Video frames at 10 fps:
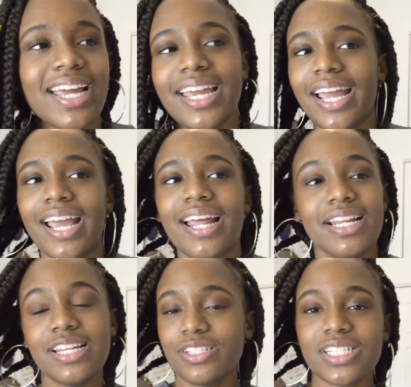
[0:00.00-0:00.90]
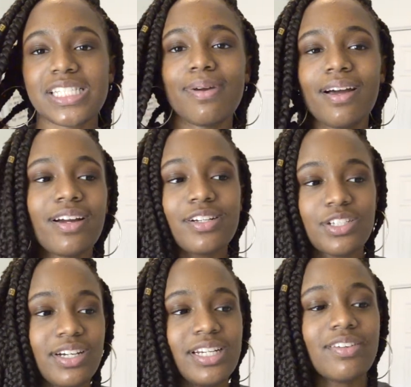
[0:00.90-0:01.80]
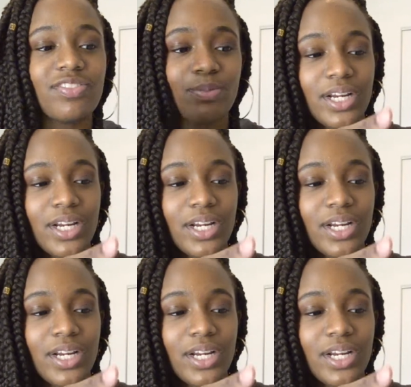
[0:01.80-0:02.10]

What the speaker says: and it's just about her journey from